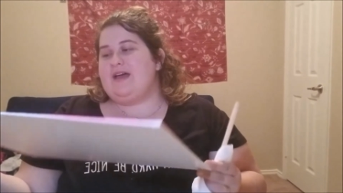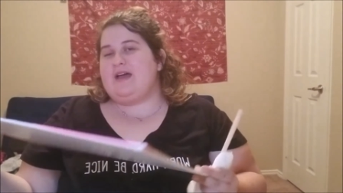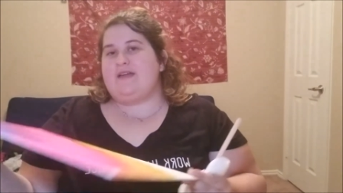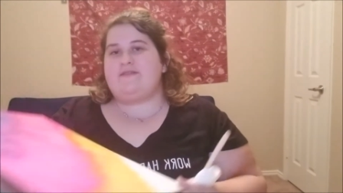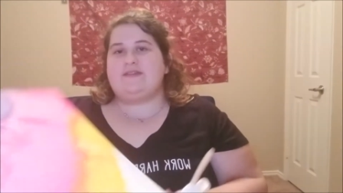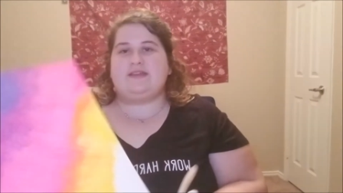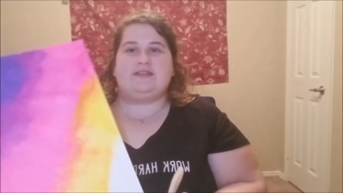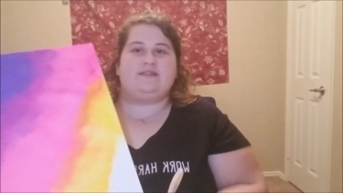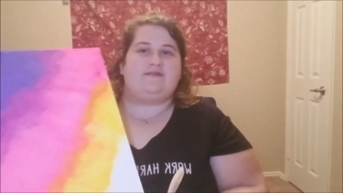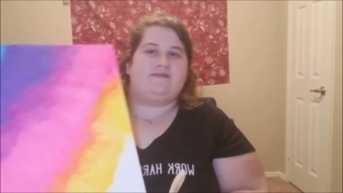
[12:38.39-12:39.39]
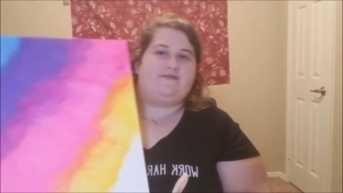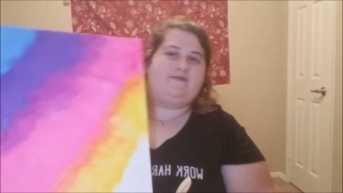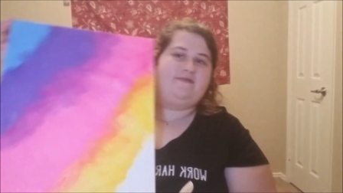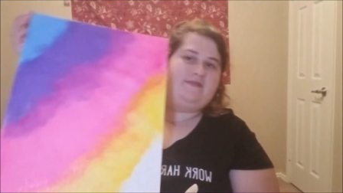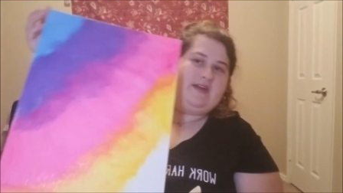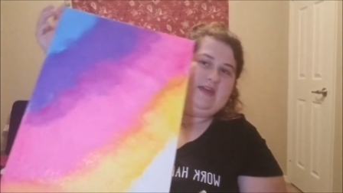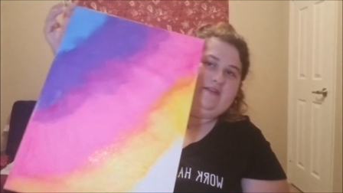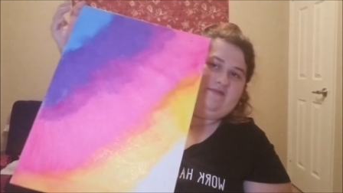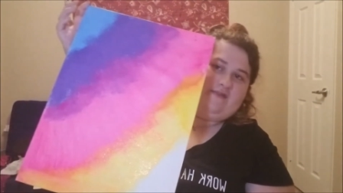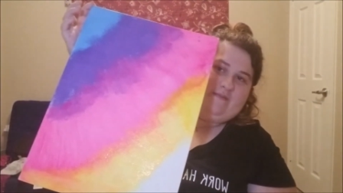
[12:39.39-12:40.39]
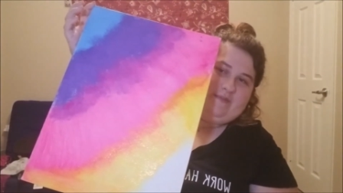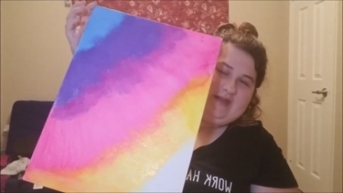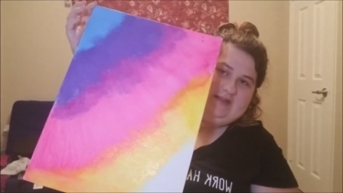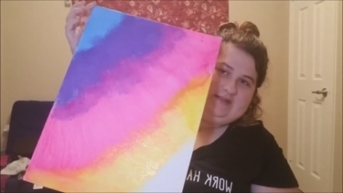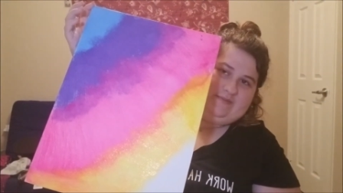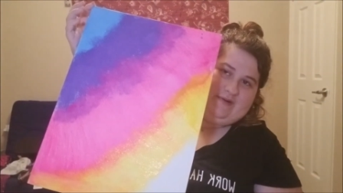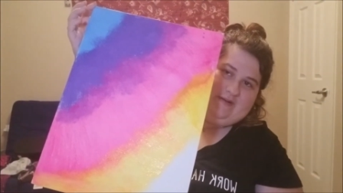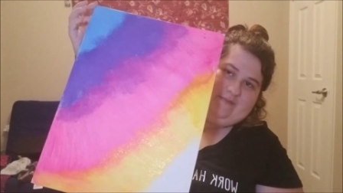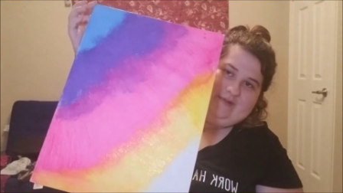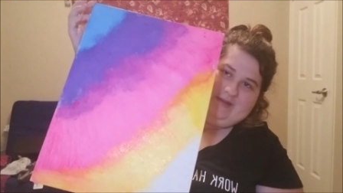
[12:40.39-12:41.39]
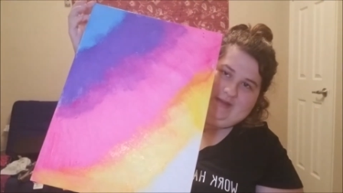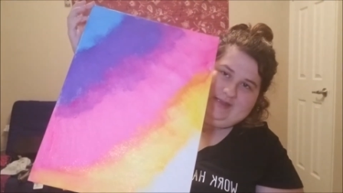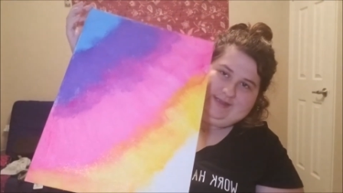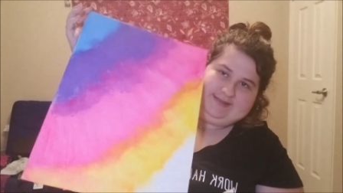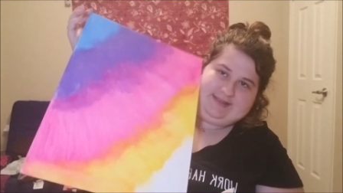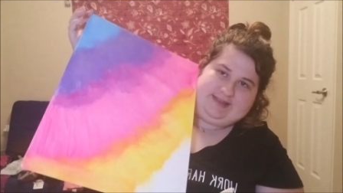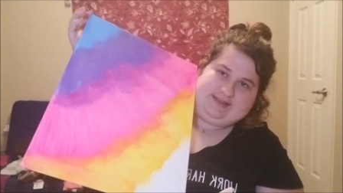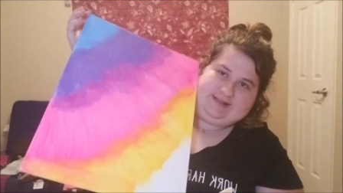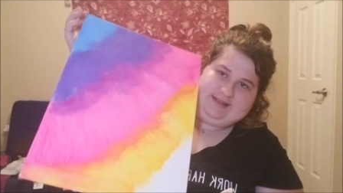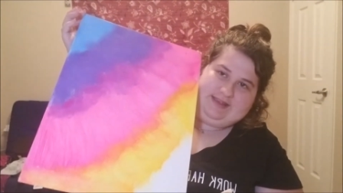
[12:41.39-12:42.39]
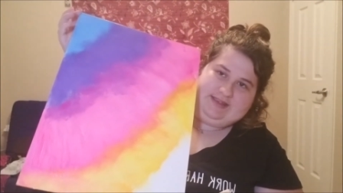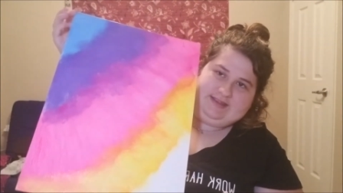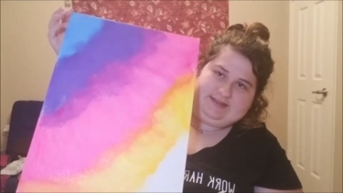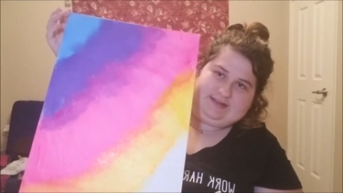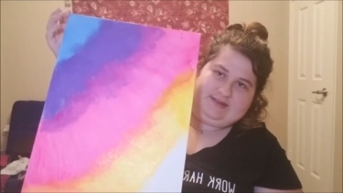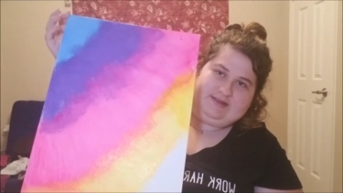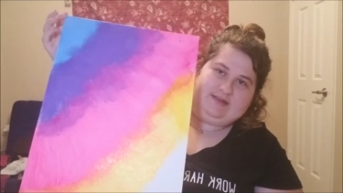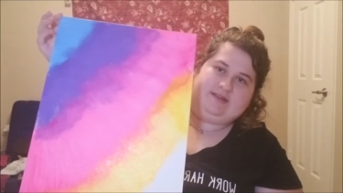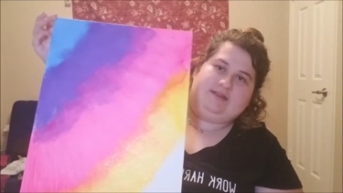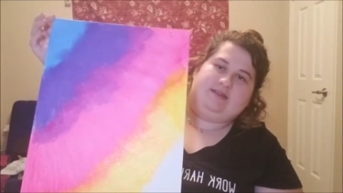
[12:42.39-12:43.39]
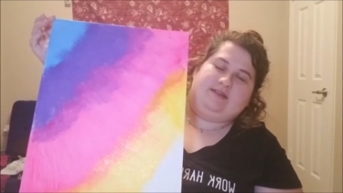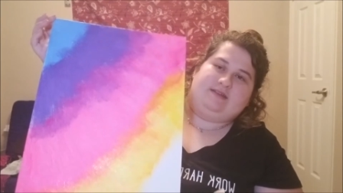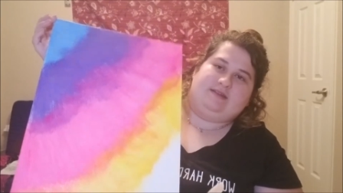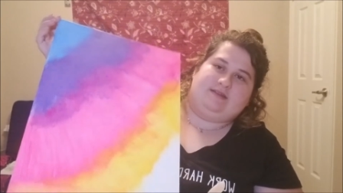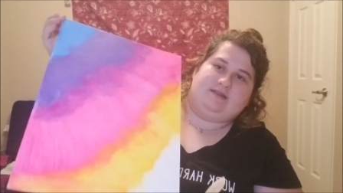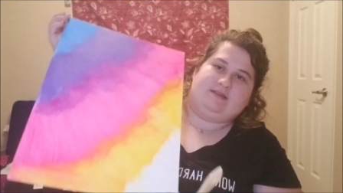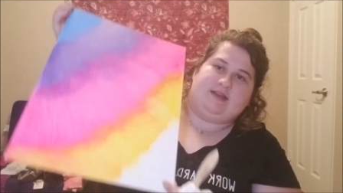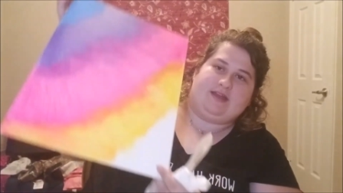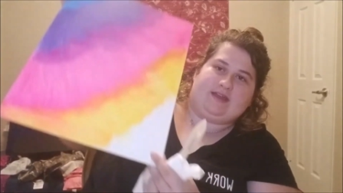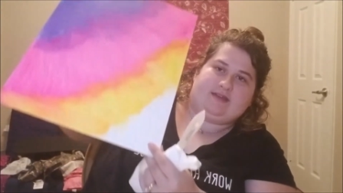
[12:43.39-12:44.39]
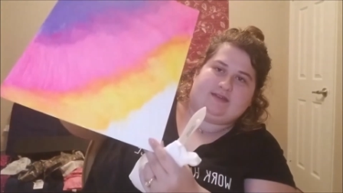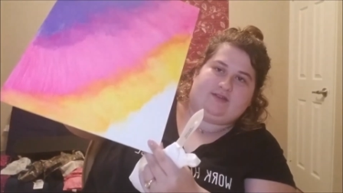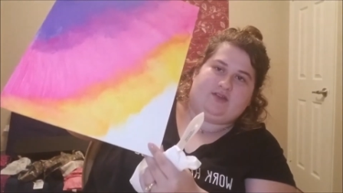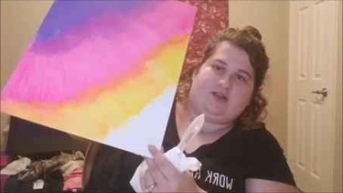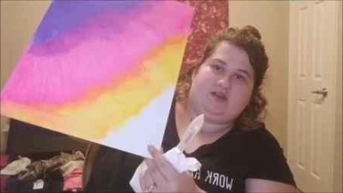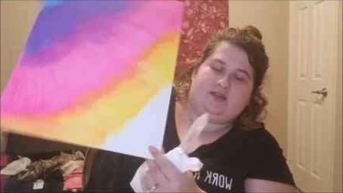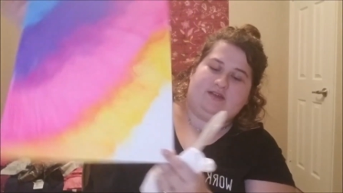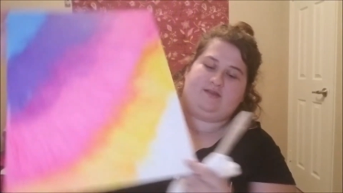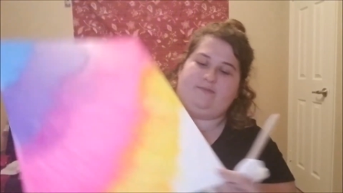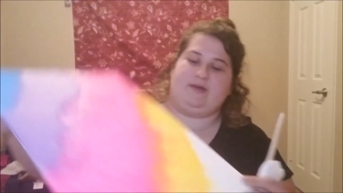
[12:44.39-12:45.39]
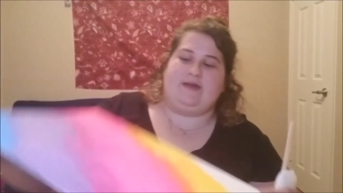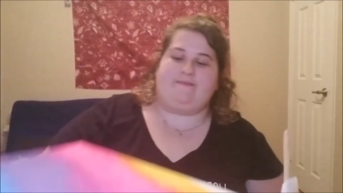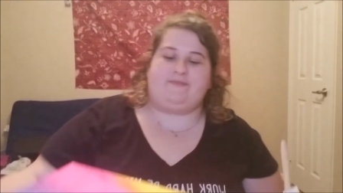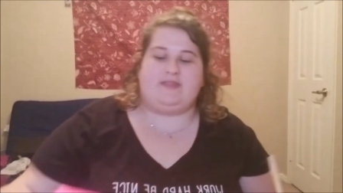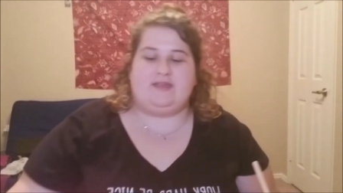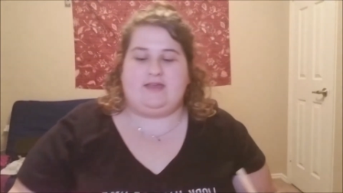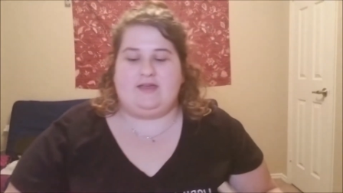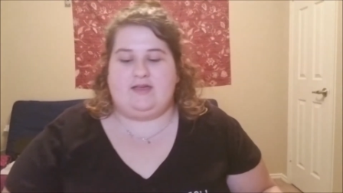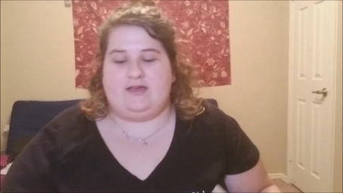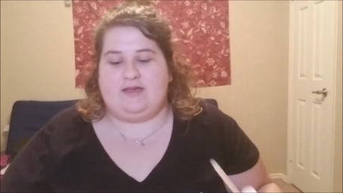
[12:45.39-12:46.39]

I feel like the fade from pink to purple is like the least like good, but I